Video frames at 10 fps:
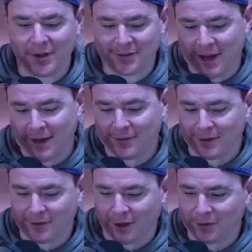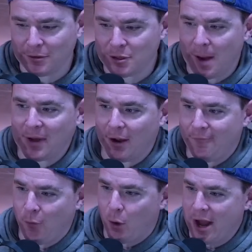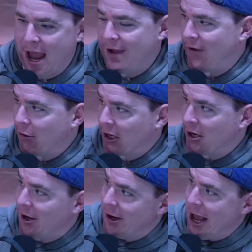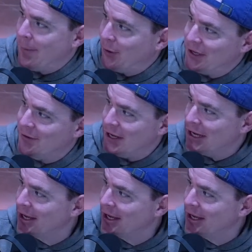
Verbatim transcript: Scott said he's also dropping a four and a half hour cut on Apple T V.